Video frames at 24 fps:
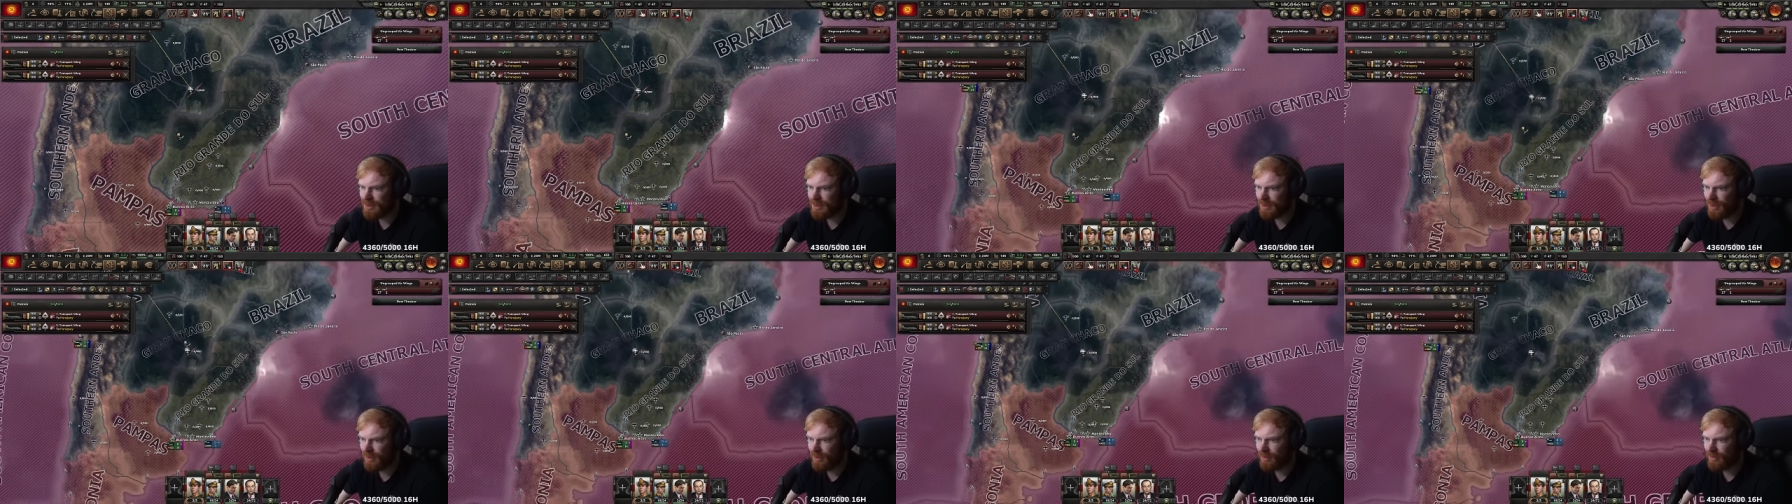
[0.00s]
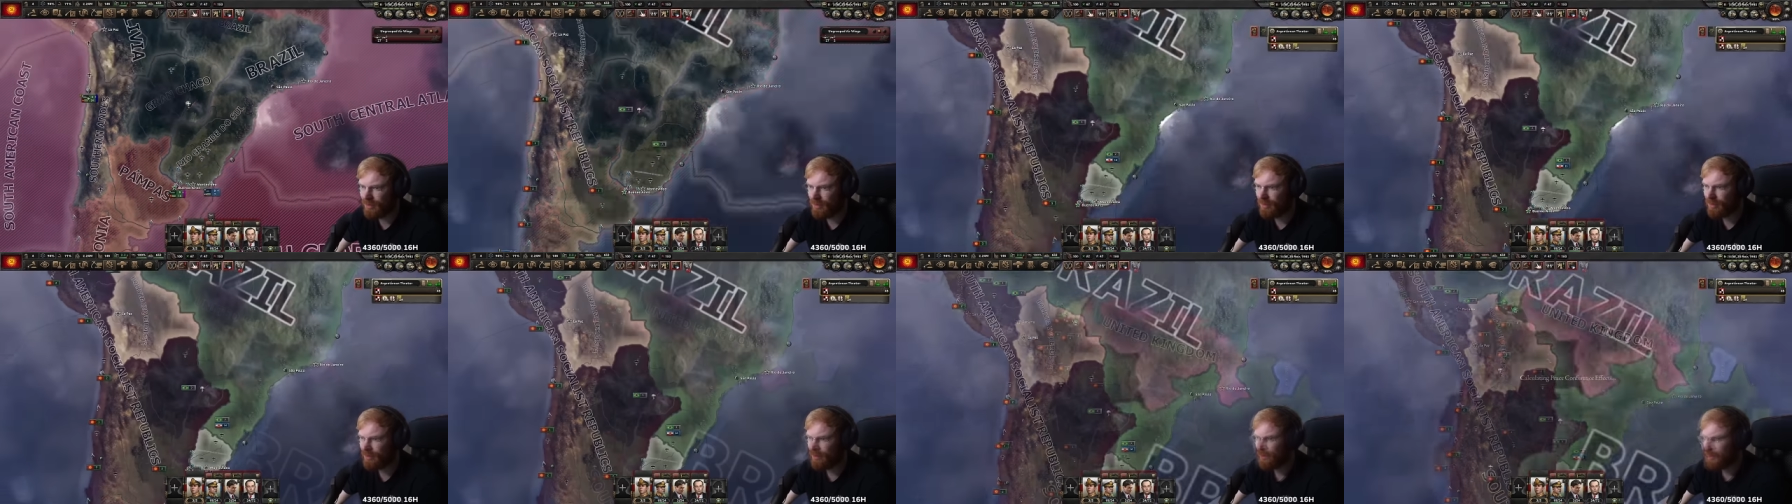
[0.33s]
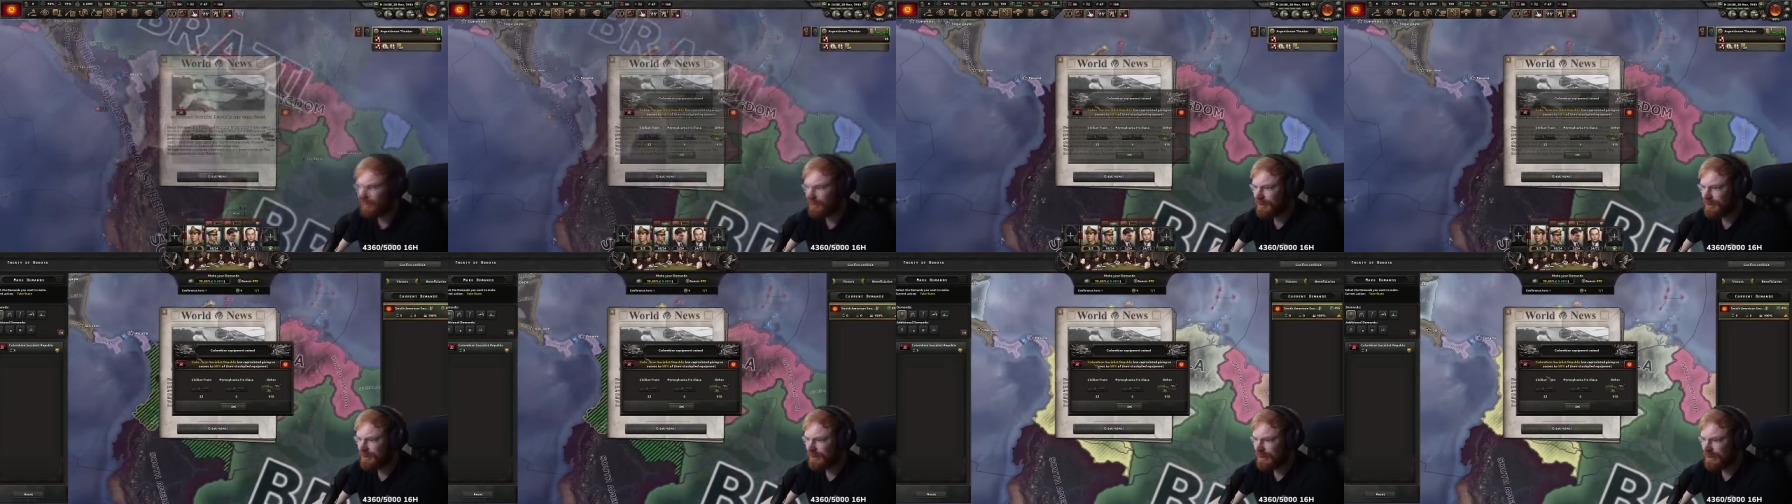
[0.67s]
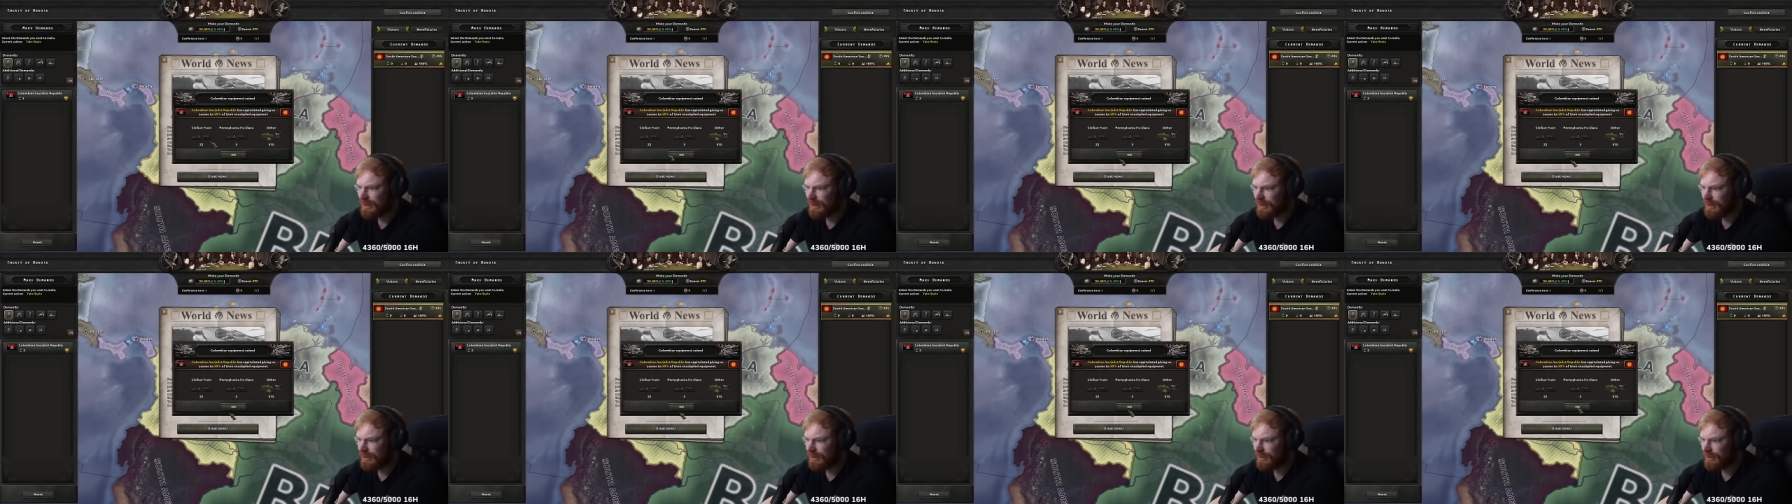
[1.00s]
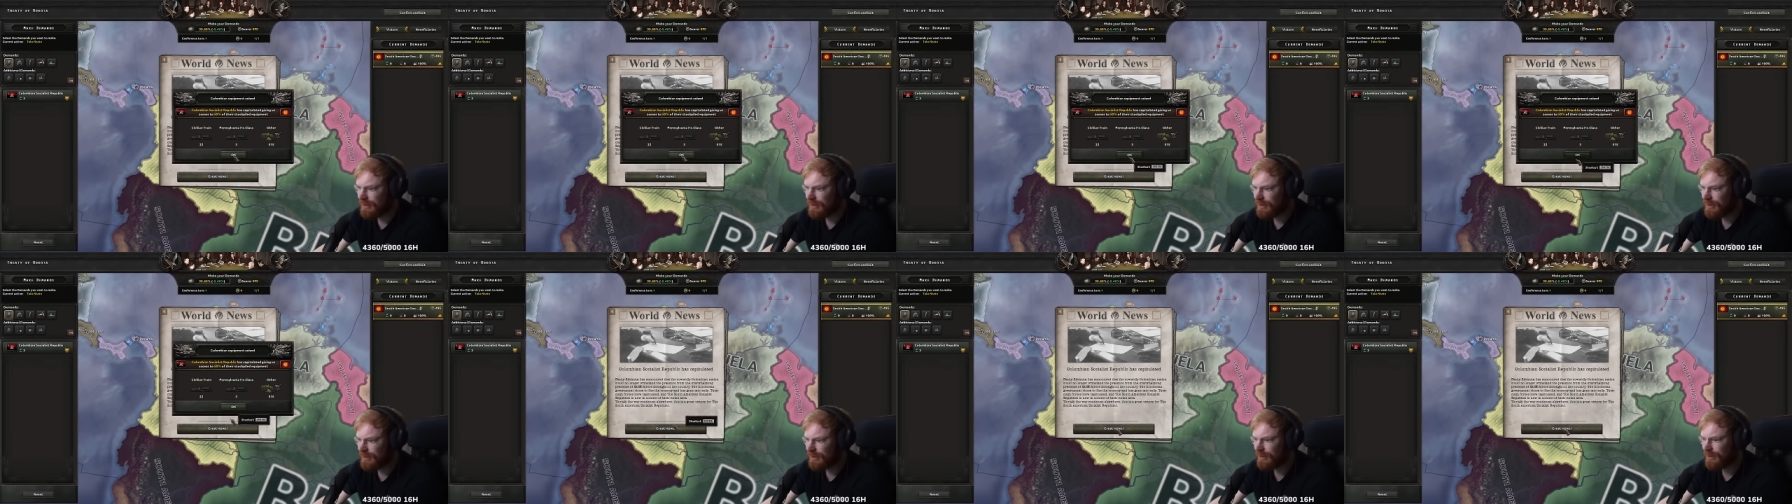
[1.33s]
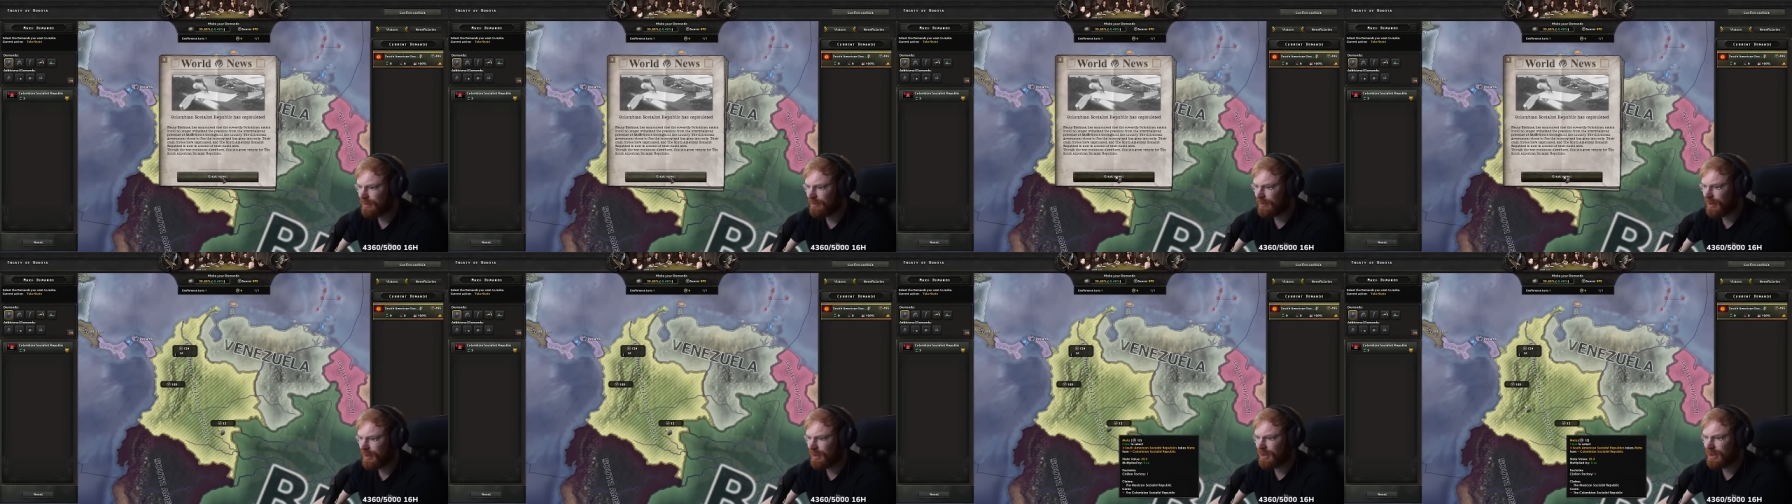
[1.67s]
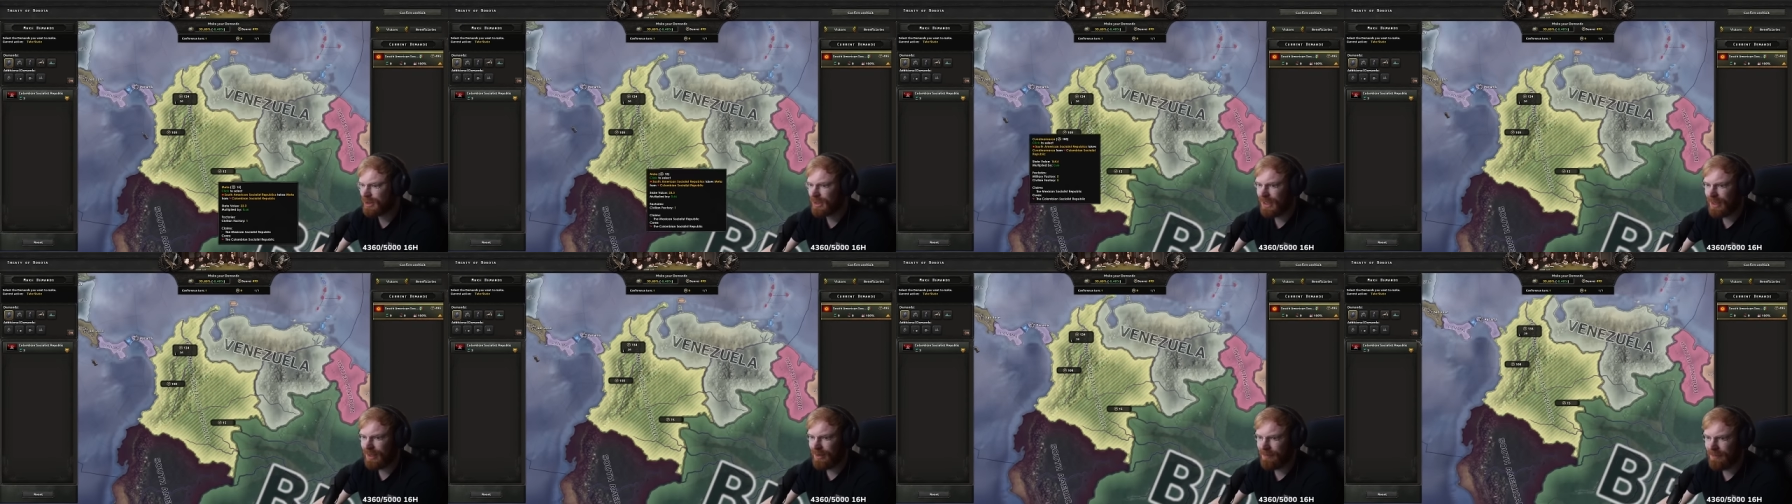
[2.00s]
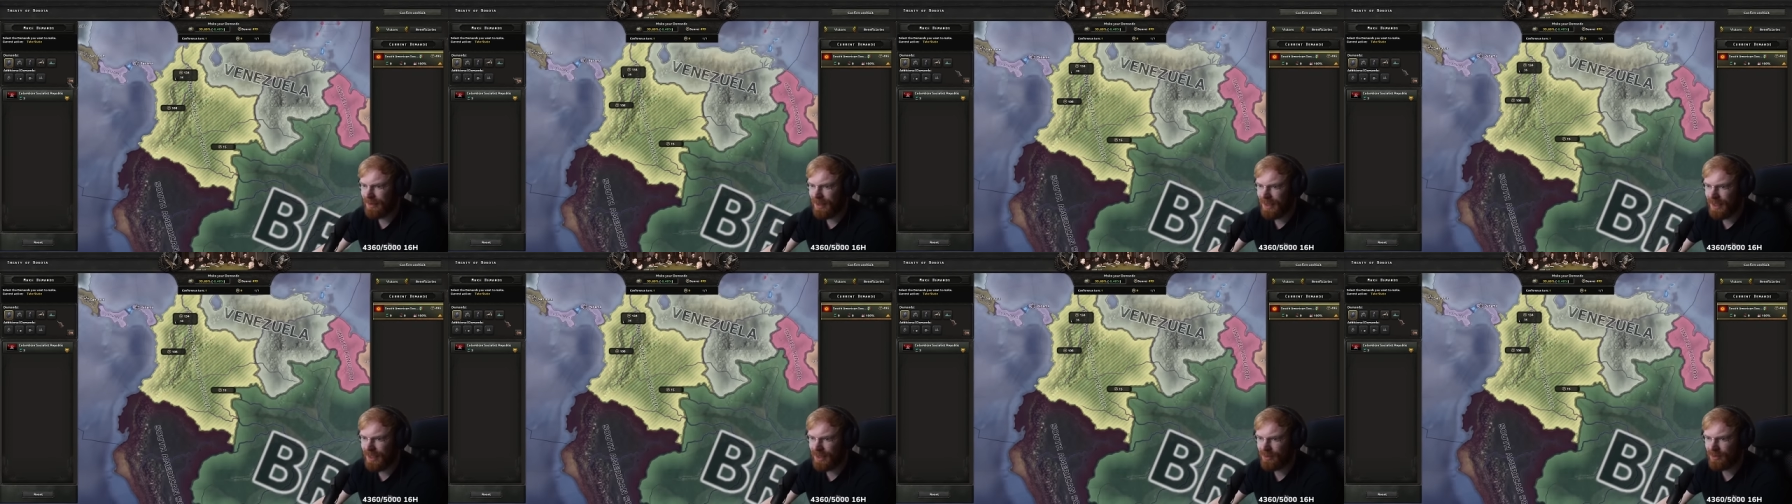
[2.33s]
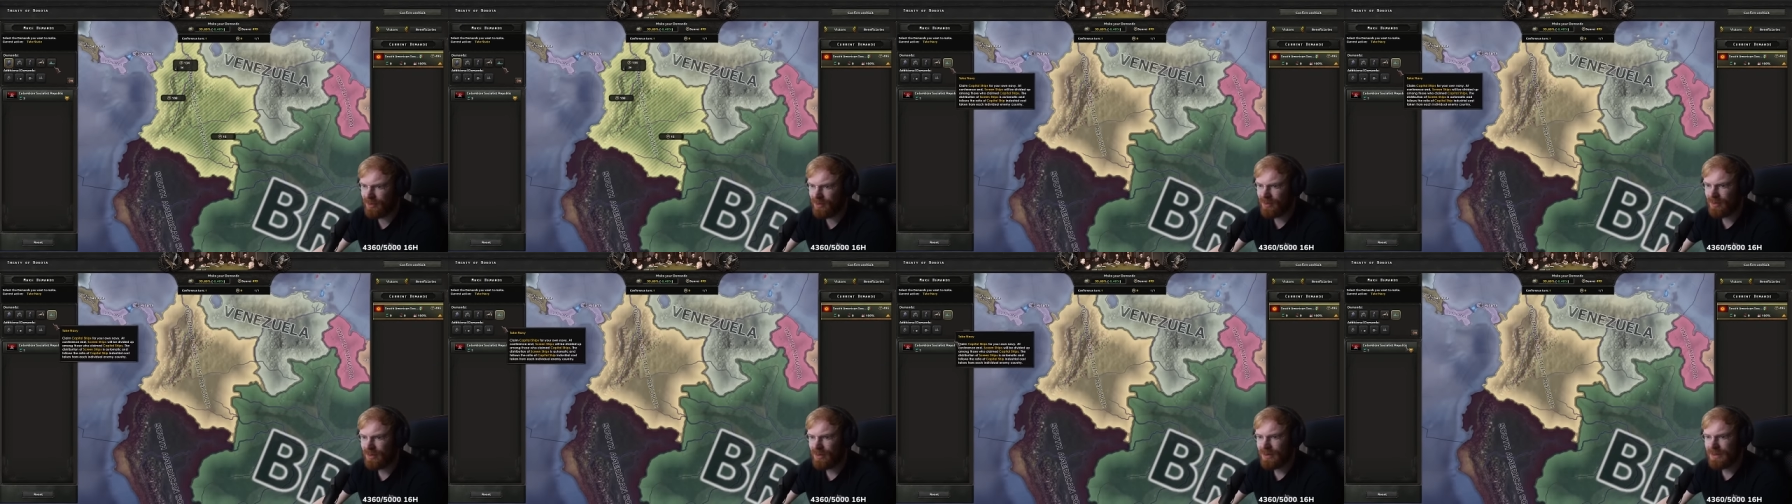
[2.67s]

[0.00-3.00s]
done. Come on, Germano.